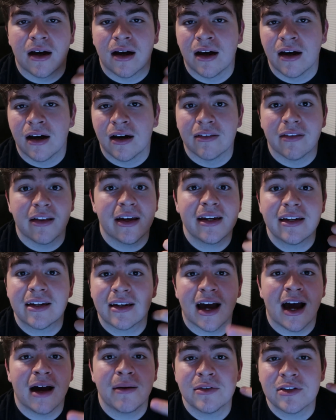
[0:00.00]
Uh, like,
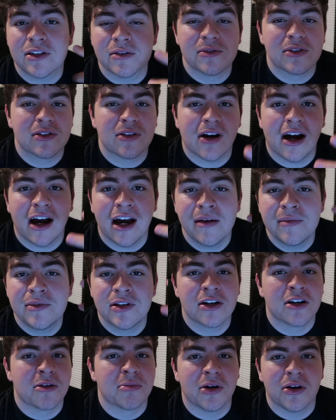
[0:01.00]
comment, subscribe,
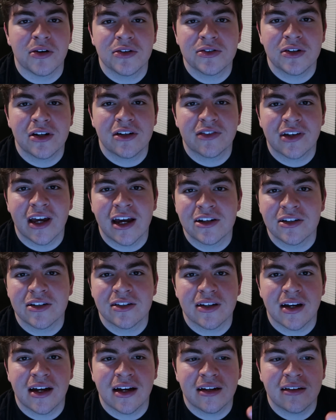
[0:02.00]
turn your post
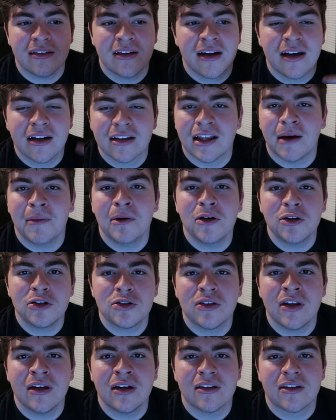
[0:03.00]
notifications on. Let me know
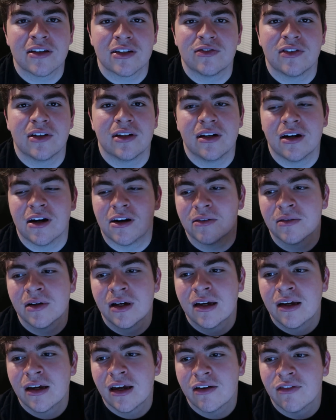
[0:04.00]
what you think of this video.
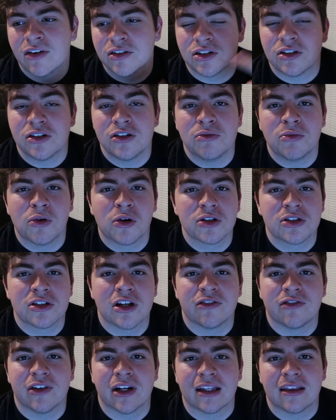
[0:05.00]
If I should do more
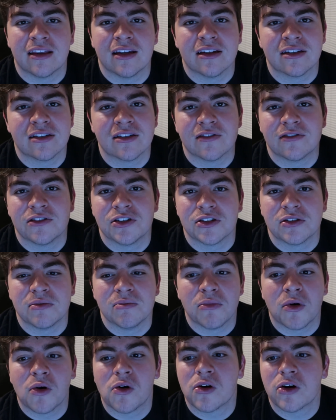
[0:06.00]
stuff like this of just
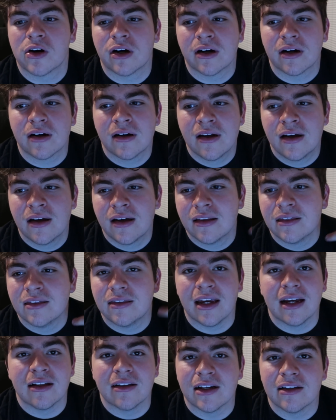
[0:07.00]
more
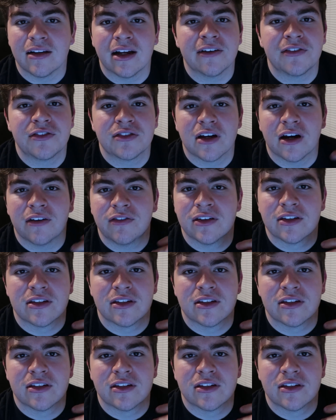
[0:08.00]
daily life stuff